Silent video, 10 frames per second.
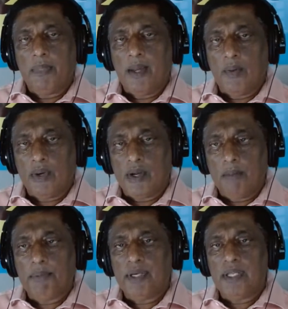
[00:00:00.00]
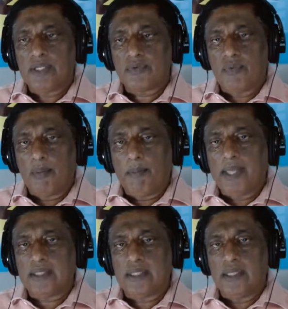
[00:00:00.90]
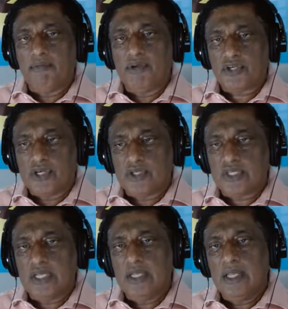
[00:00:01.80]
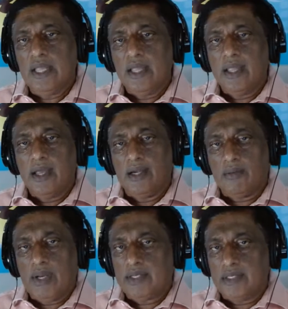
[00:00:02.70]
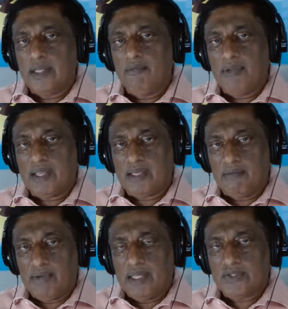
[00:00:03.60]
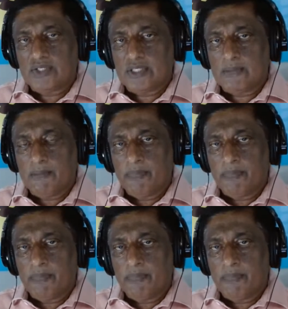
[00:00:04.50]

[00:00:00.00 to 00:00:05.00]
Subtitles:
our companies for better efficiency and greater effectiveness.